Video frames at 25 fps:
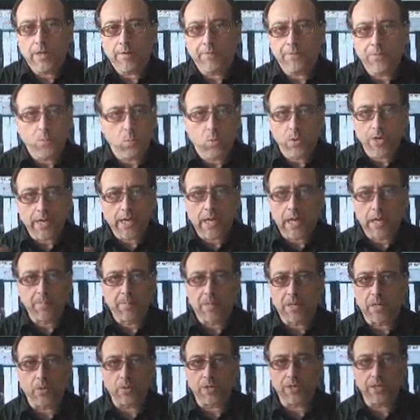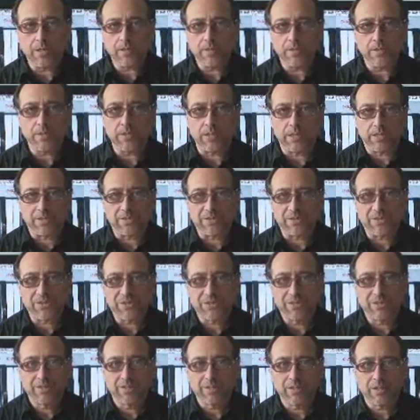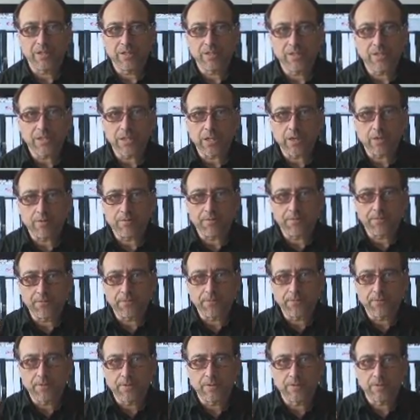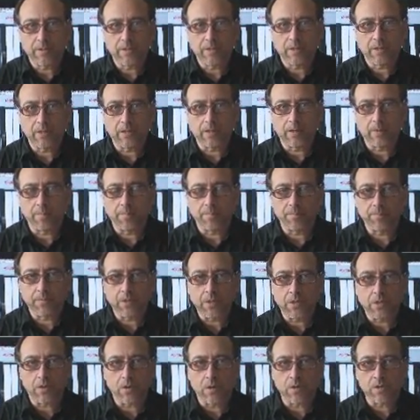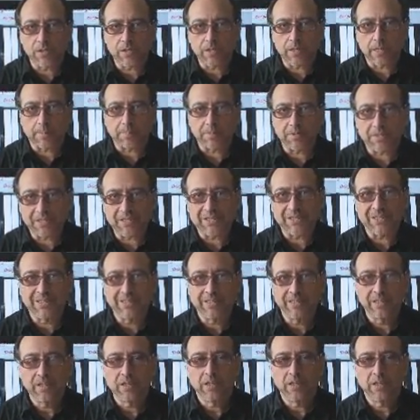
have to wake up our instincts instead of concepts.